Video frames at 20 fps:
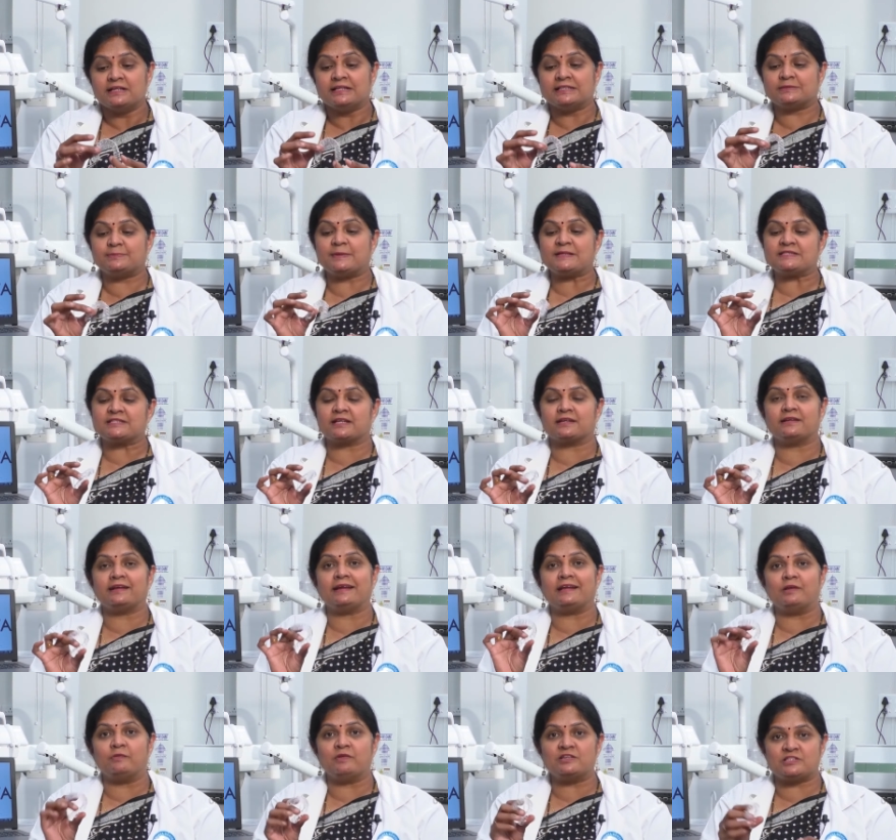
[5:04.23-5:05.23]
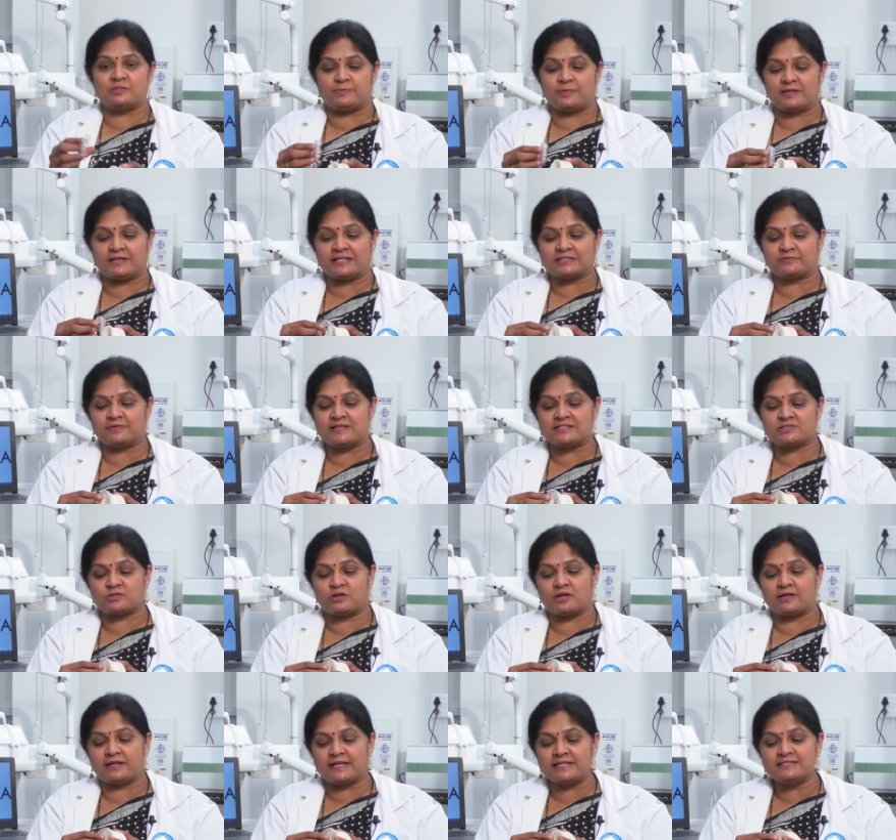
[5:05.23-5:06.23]
It's basically invisible, that's why it's
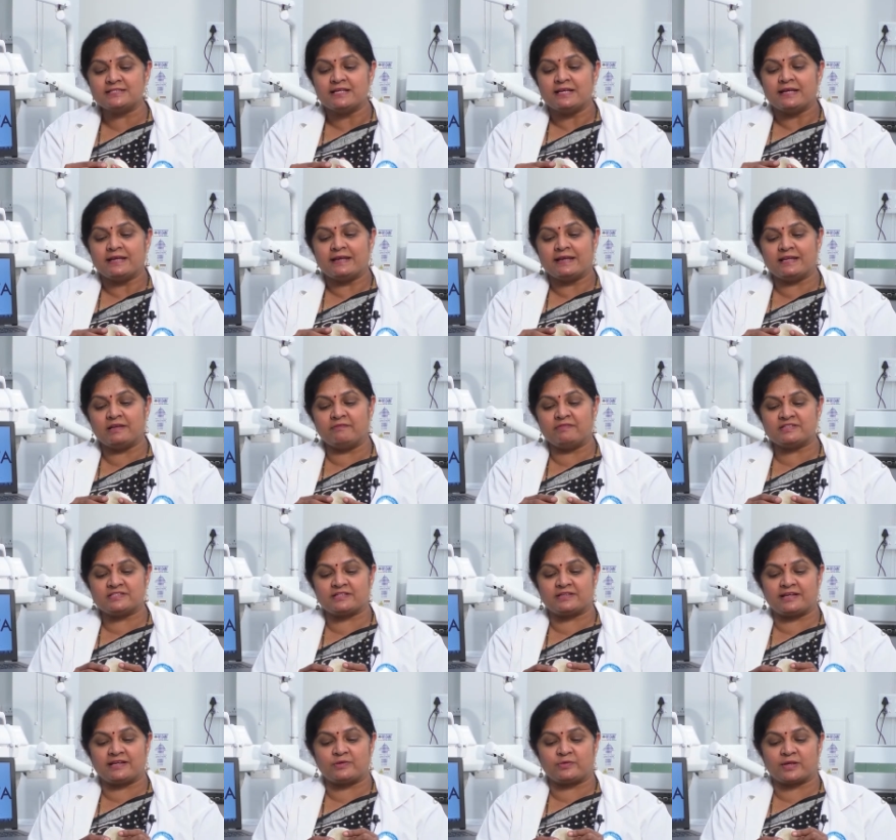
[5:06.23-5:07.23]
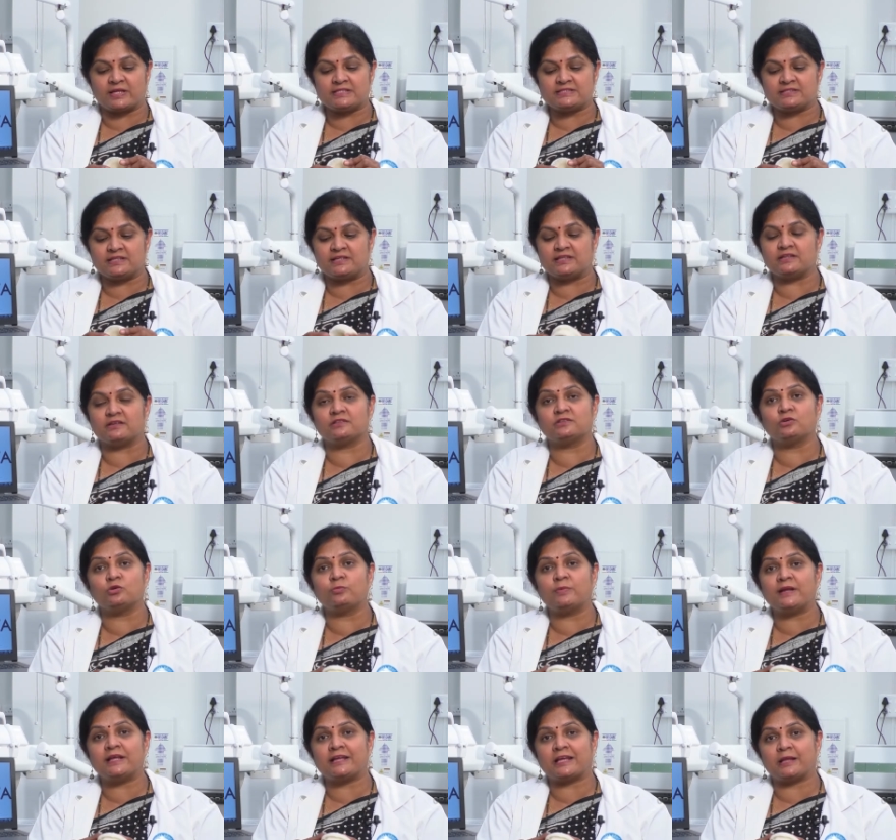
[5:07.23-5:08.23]
called as Invisalign. You can see here,
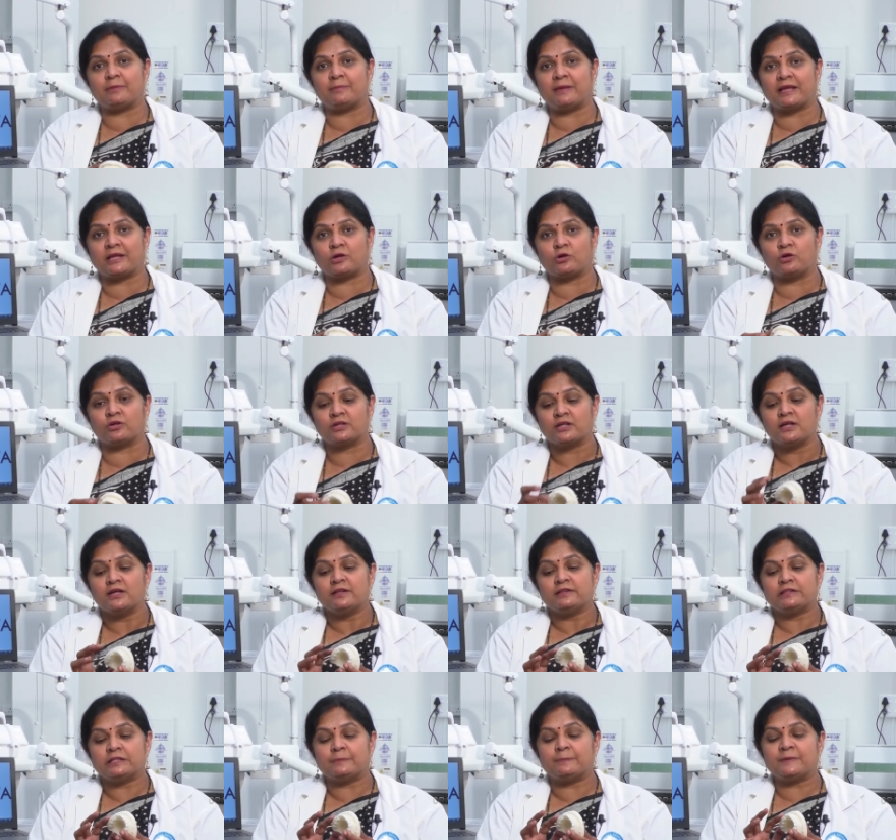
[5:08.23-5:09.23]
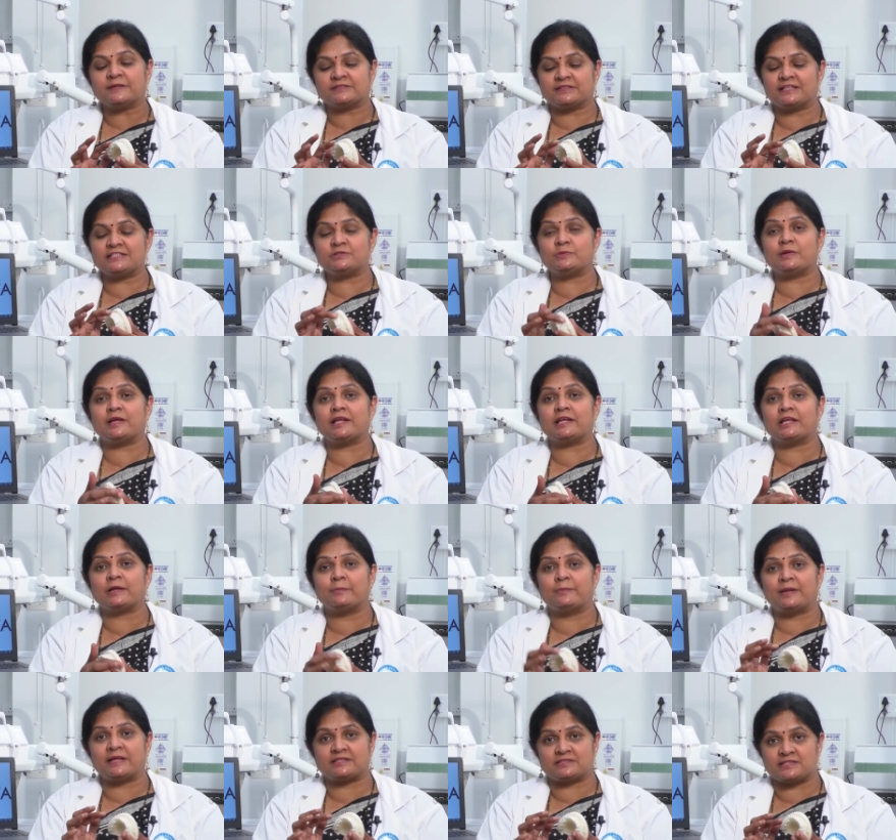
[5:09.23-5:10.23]
nobody can make out the person is wearing a
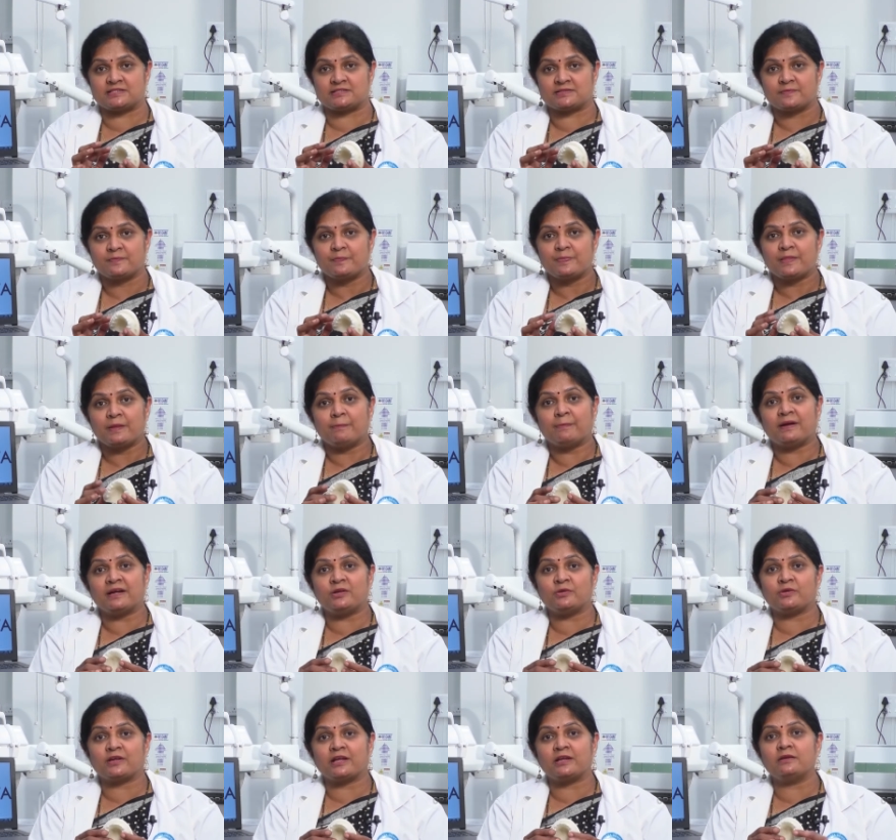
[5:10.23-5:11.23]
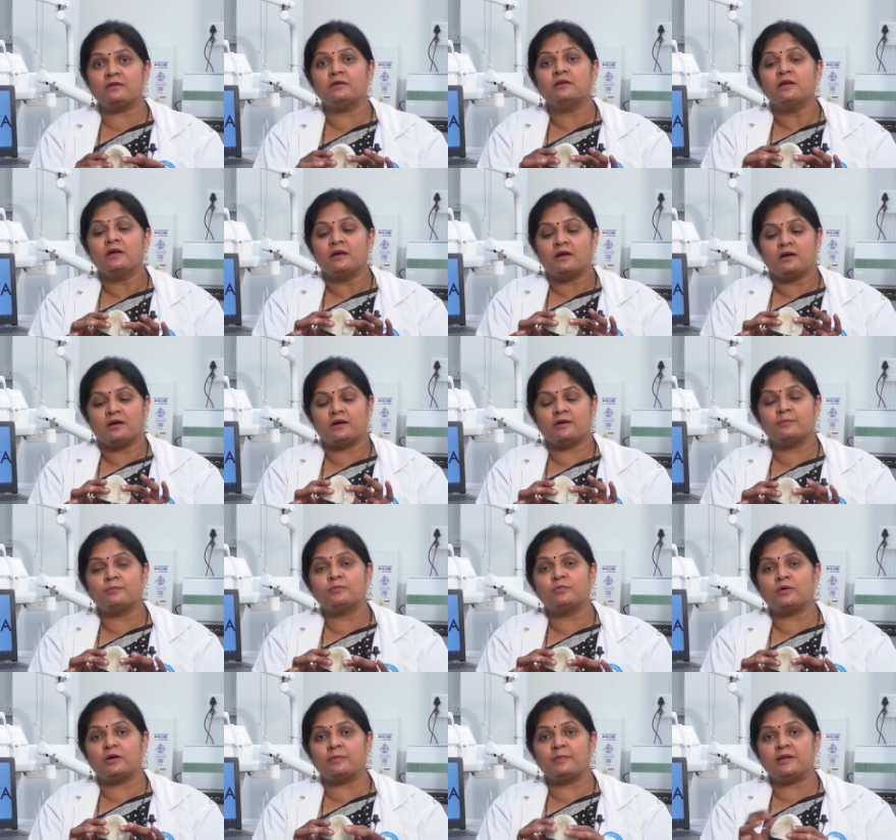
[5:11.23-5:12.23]
braces. But you can,
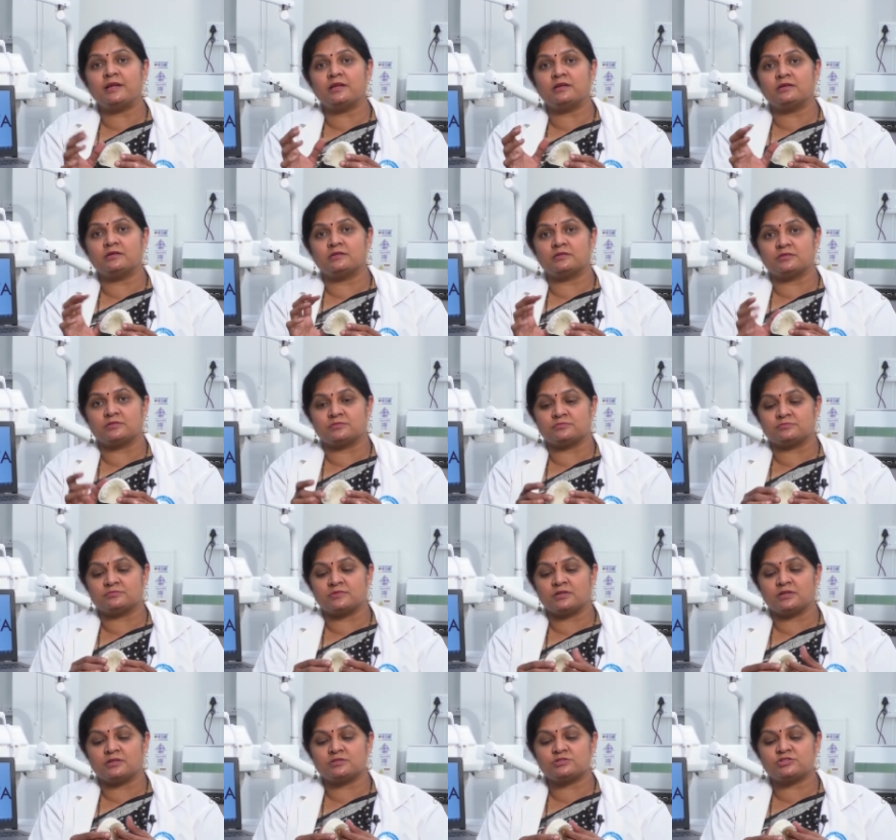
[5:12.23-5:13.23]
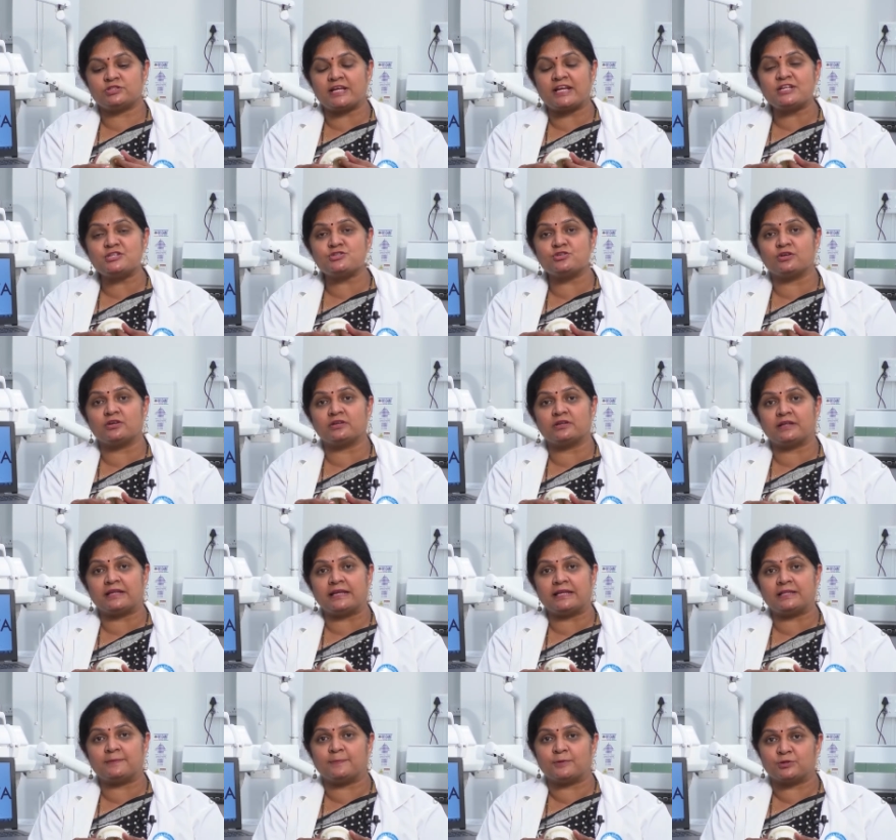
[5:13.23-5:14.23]
um, I mean, uh, change your
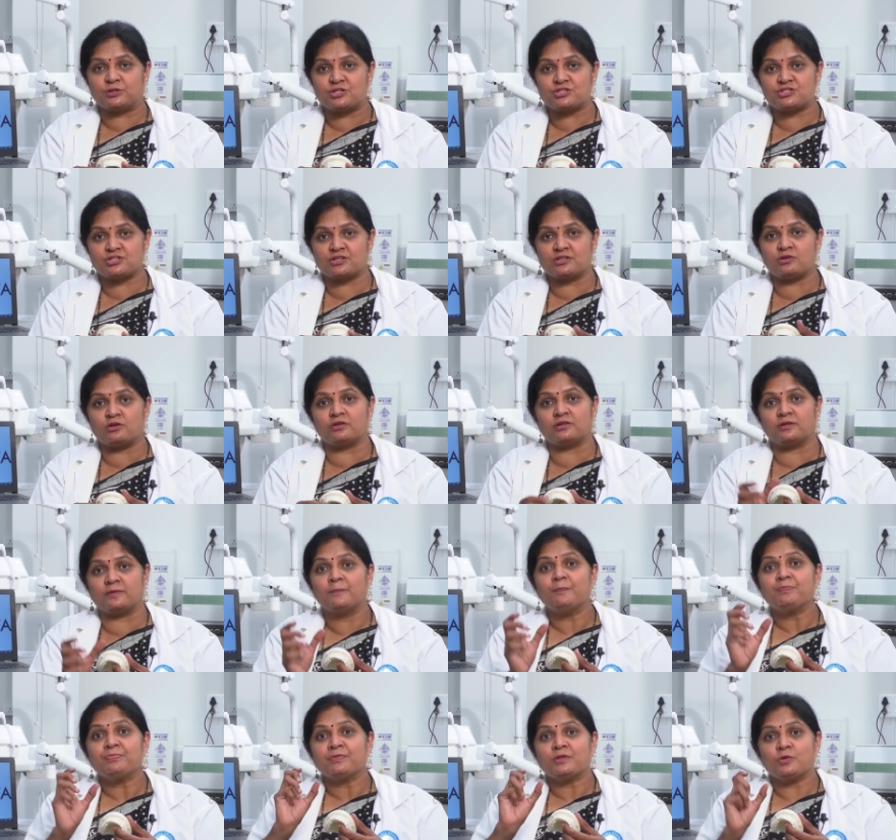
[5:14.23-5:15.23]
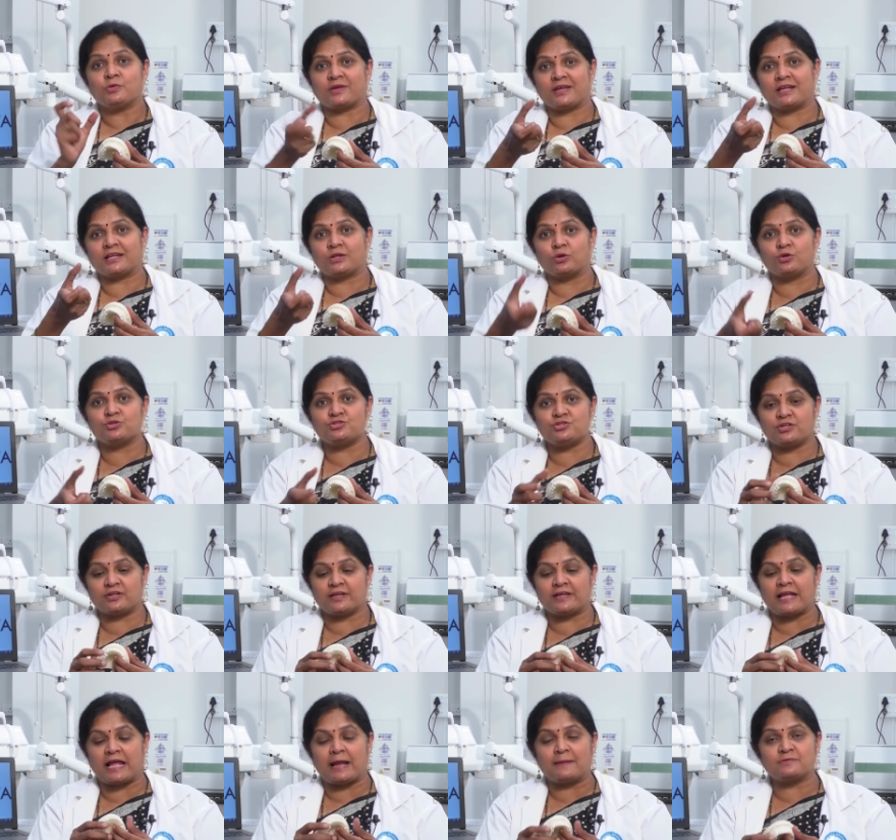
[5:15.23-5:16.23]
teeth position or the, you can close your
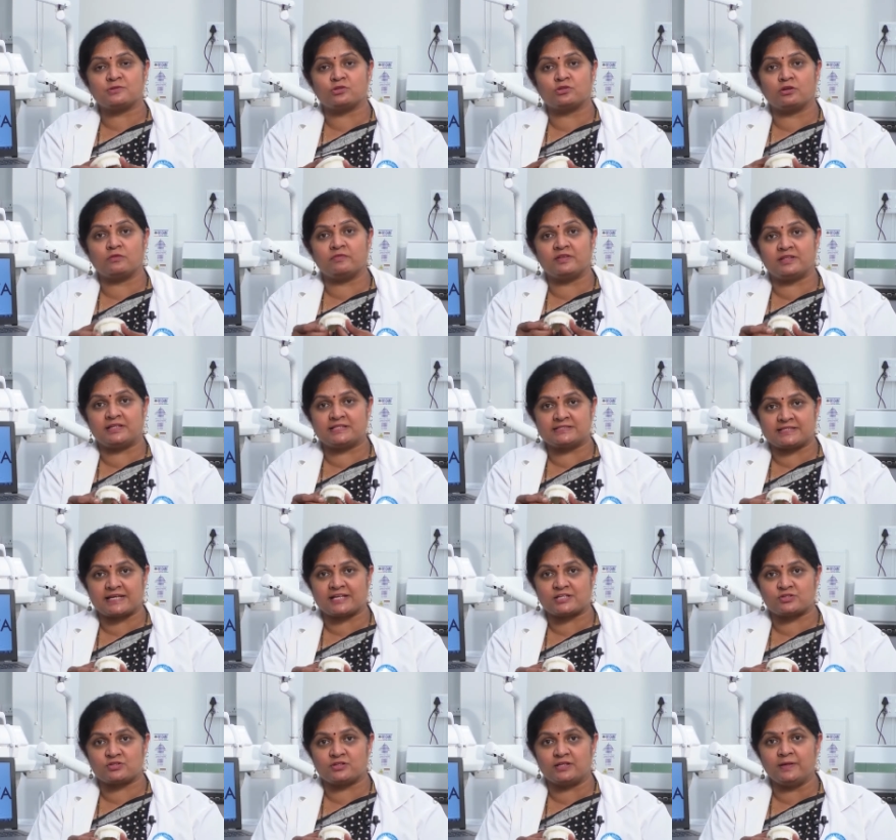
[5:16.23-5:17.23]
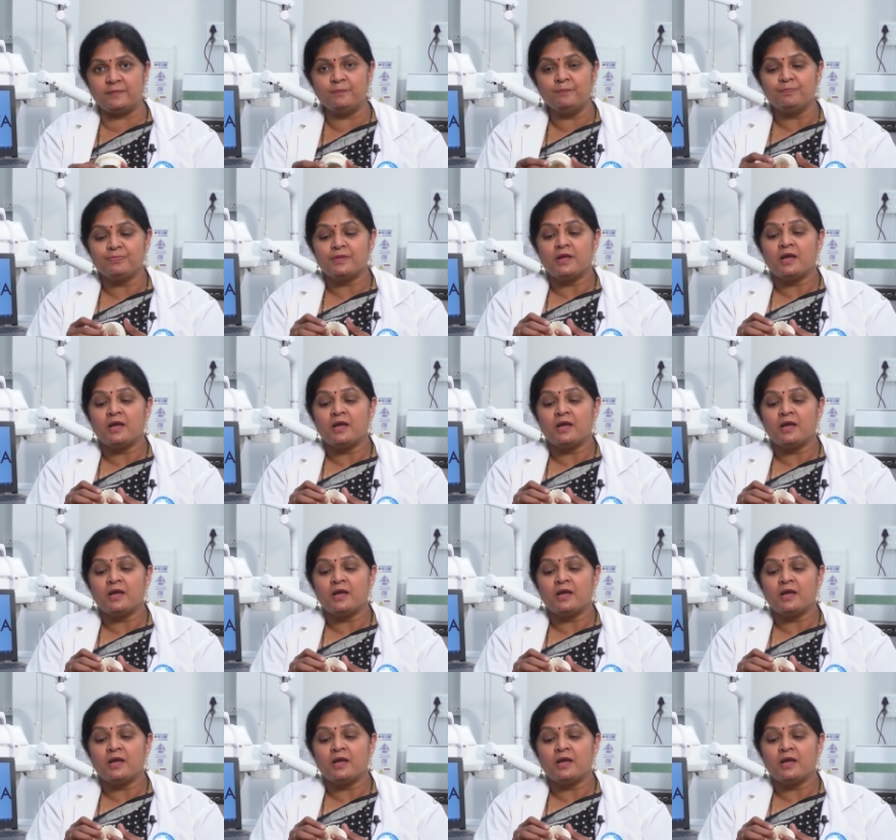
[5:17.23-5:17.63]
gaps and all with this actually.